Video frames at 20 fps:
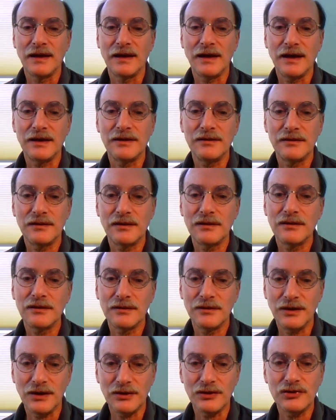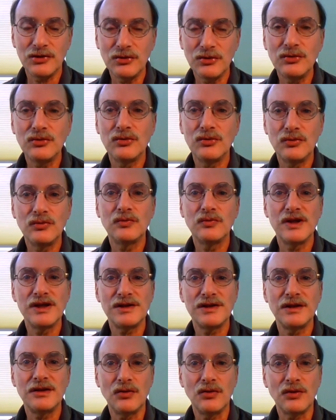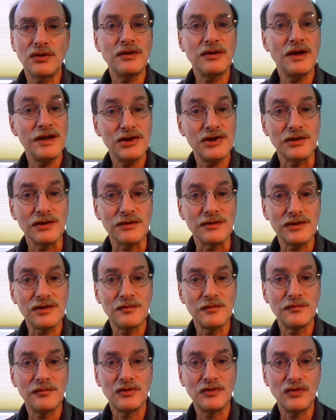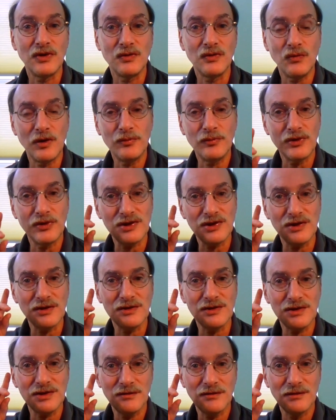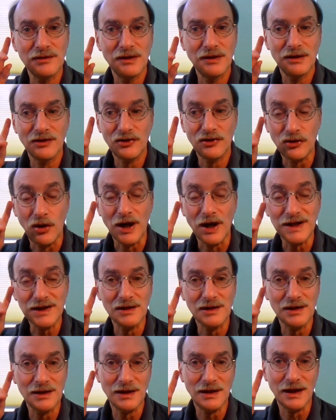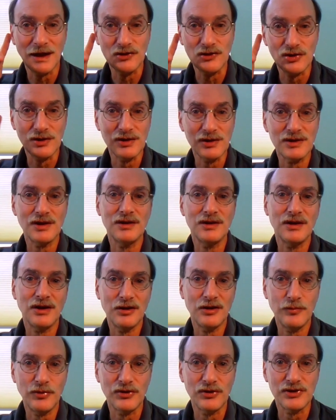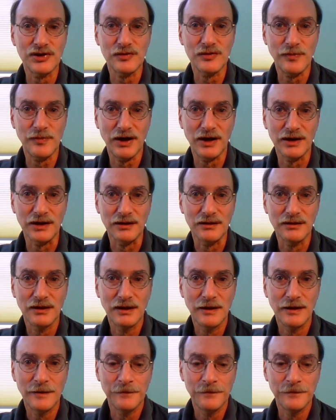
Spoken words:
And there too, we see correlations between one person's thoughts and intentions and the other person's body.